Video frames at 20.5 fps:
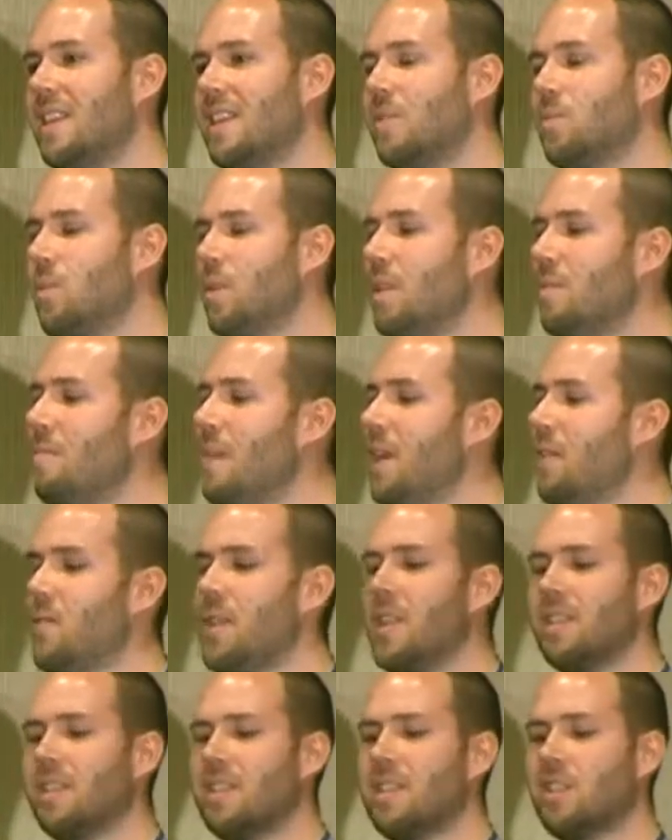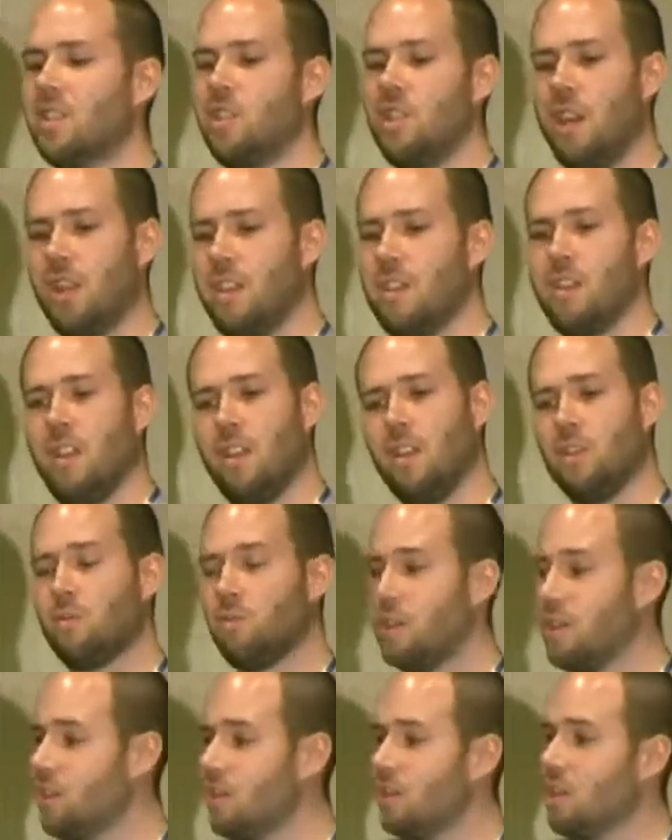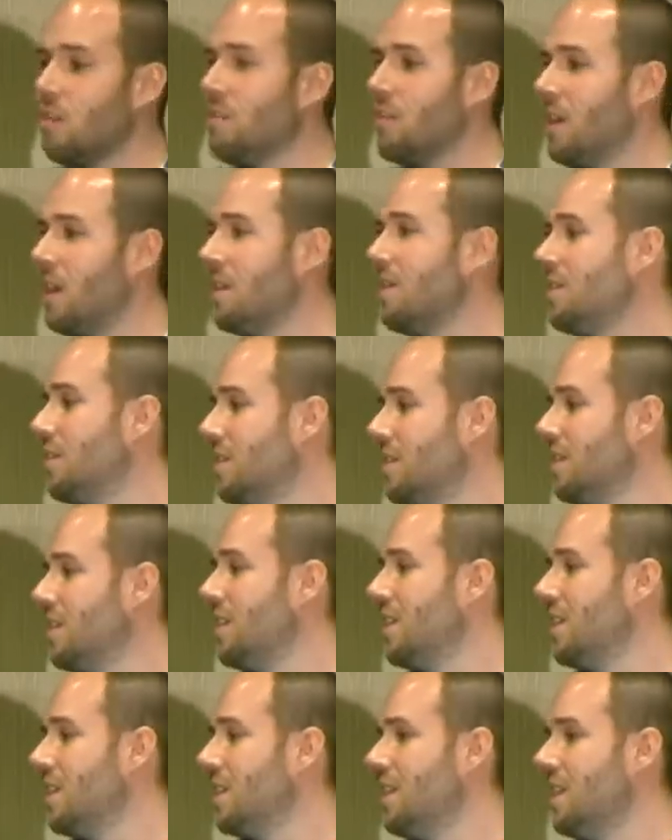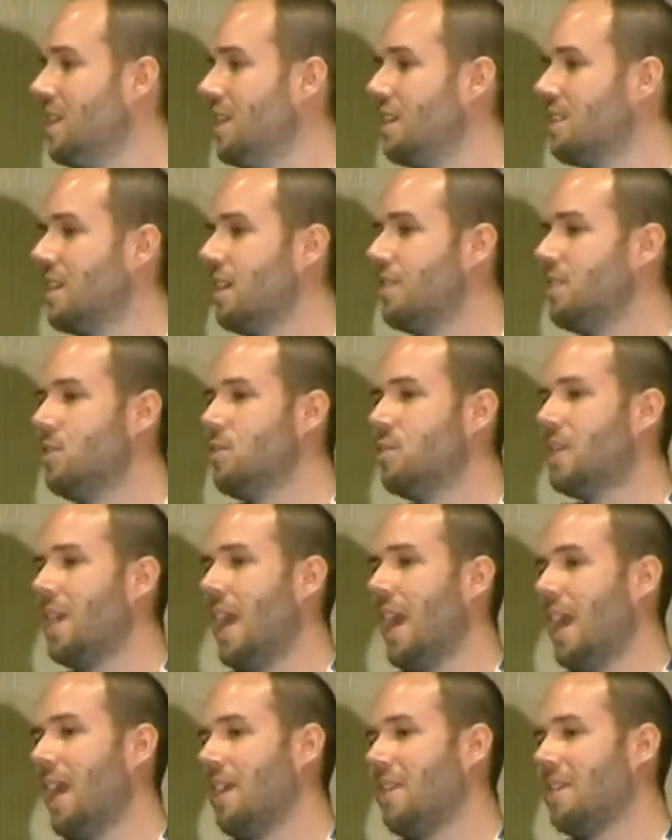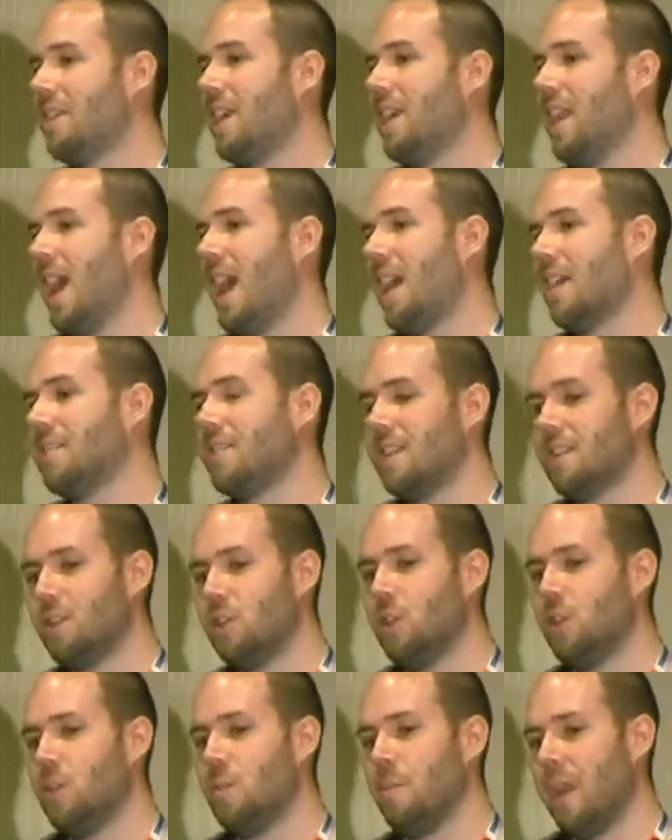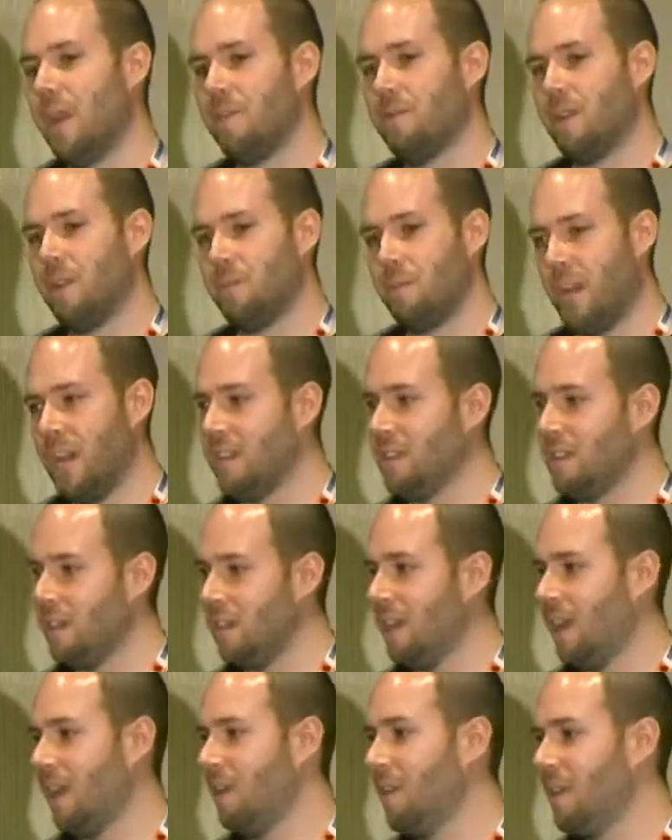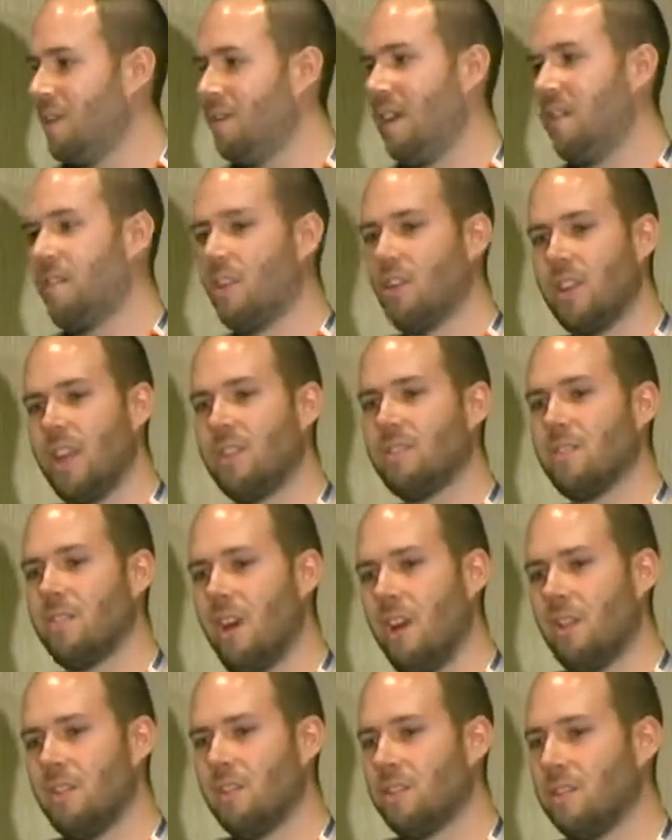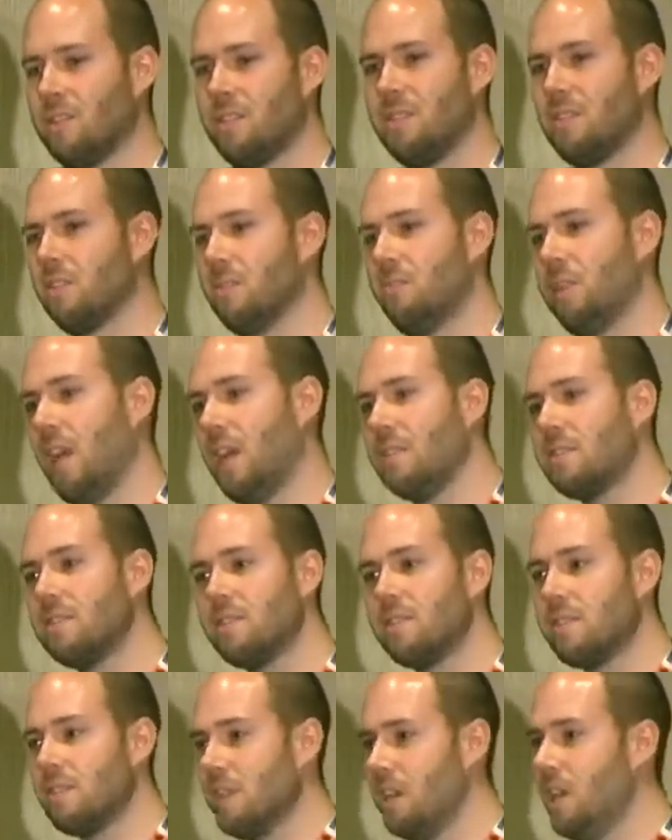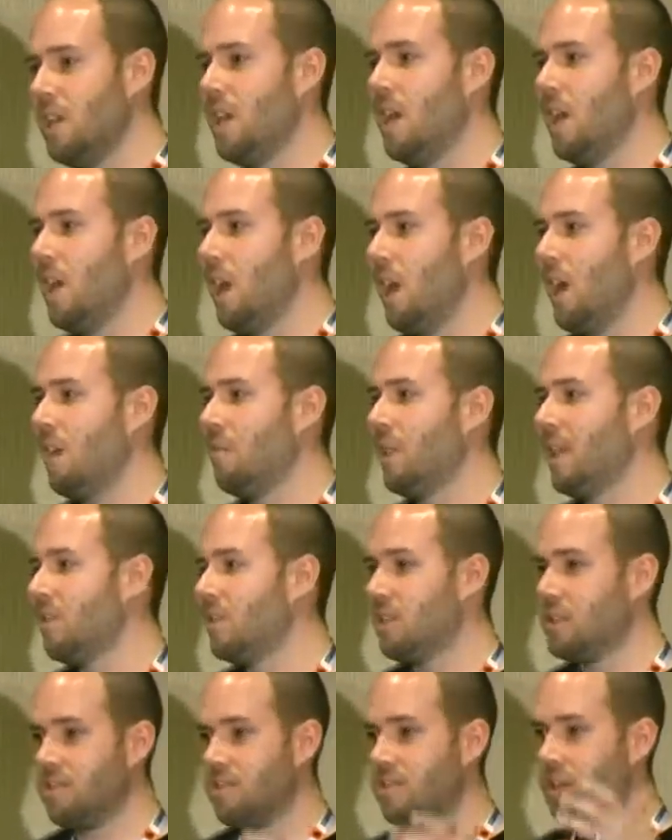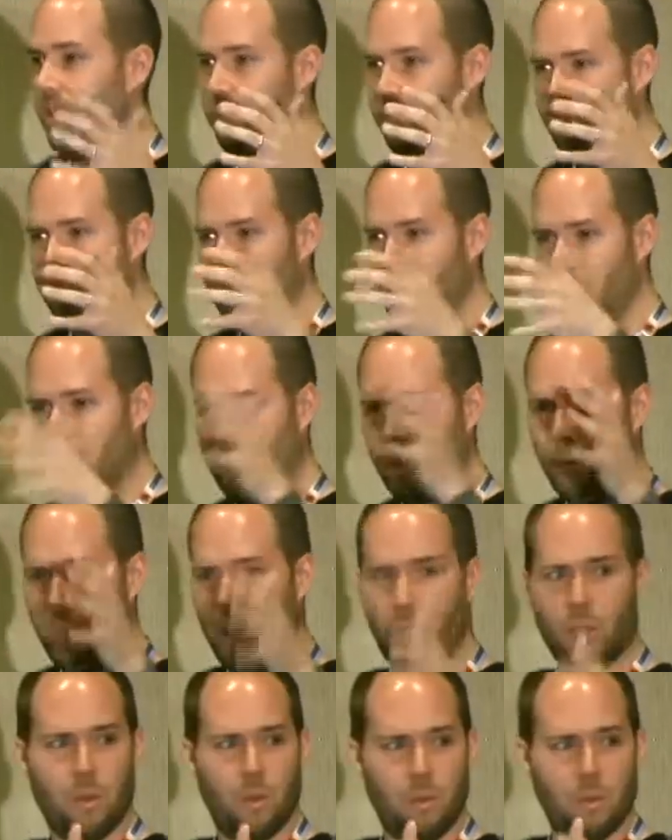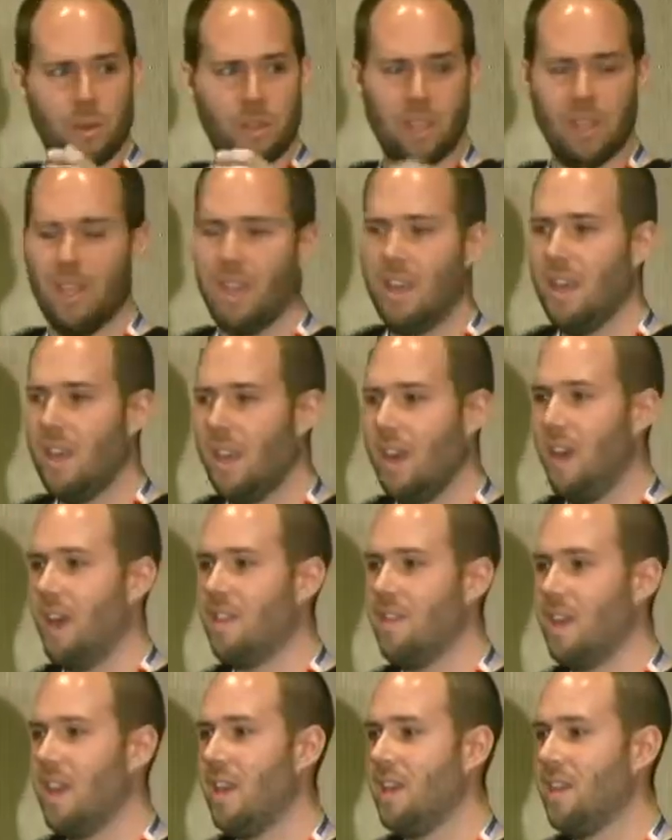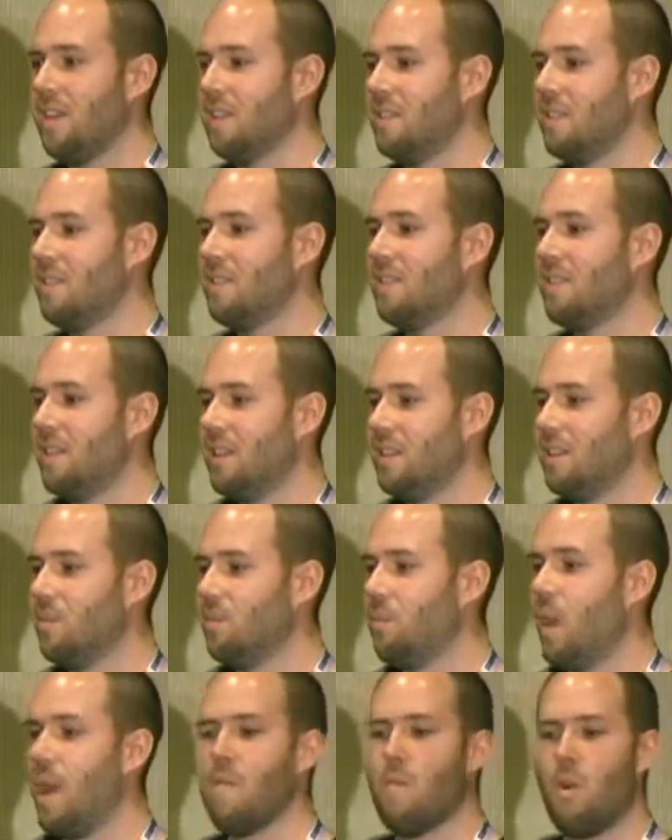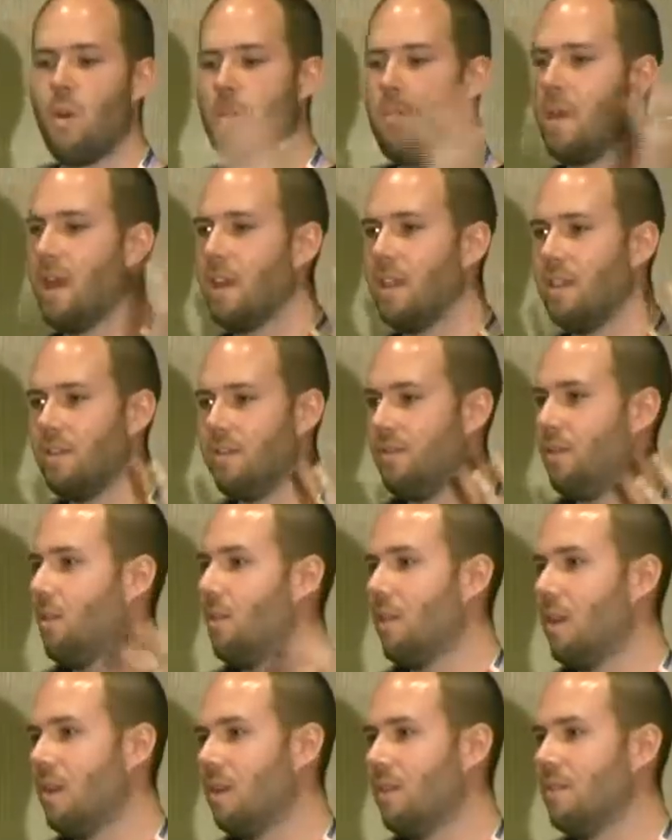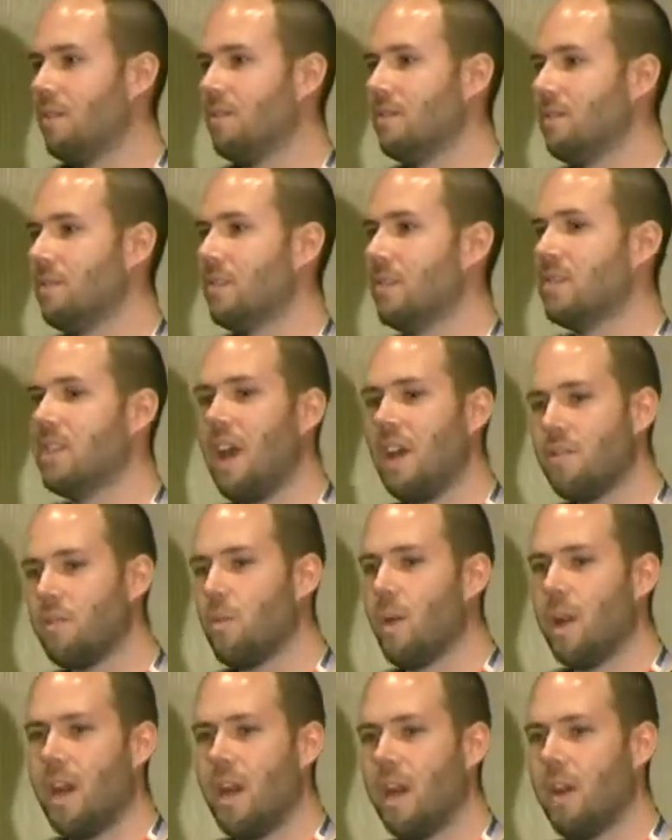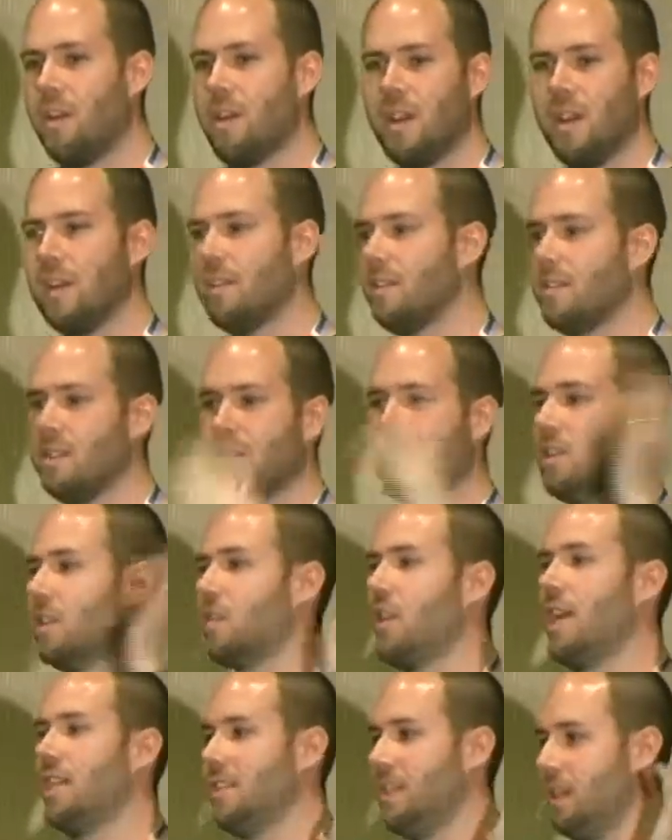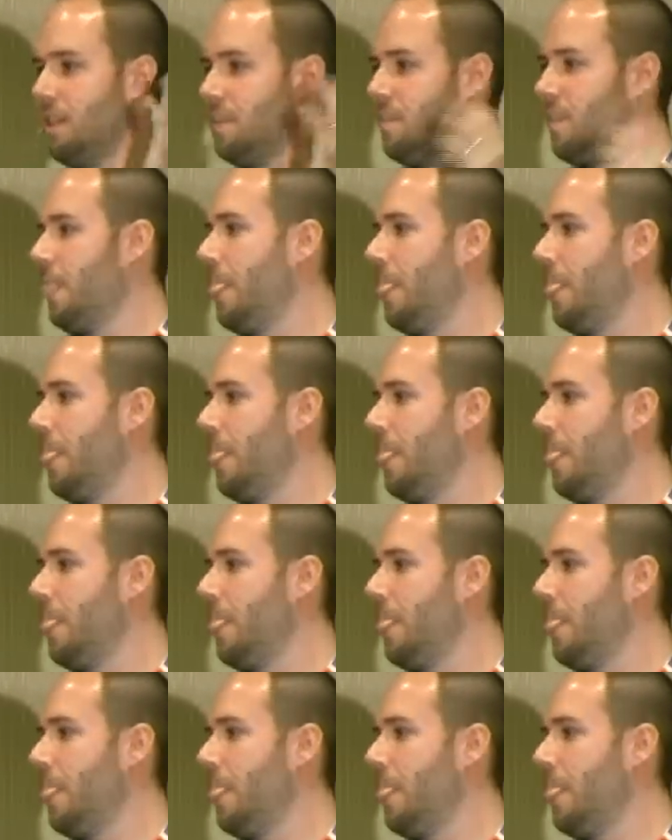is one of the main reasons there's none, none of this research going on is because you can't get access to a mainframe, right? They're like, what, $500,000 plus? Um, that's just for the, the CPUs. And then it's, it's way more money for, for the software, and it's, it's crazy.